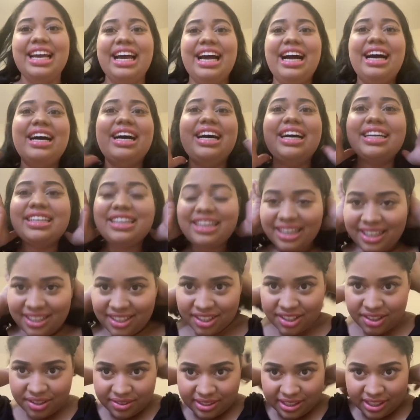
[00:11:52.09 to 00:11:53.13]
and I
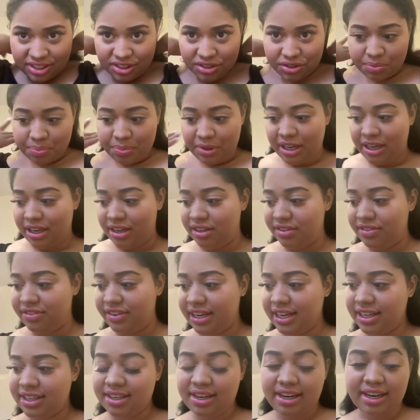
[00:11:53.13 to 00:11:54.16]
know it's not
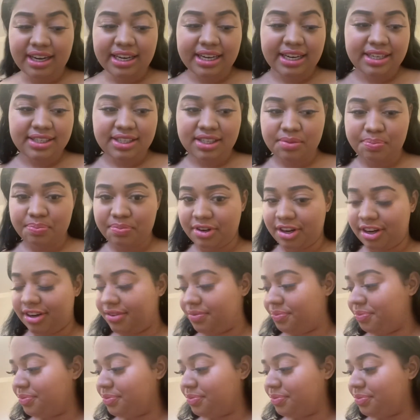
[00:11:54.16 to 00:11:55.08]
perfect, guys, but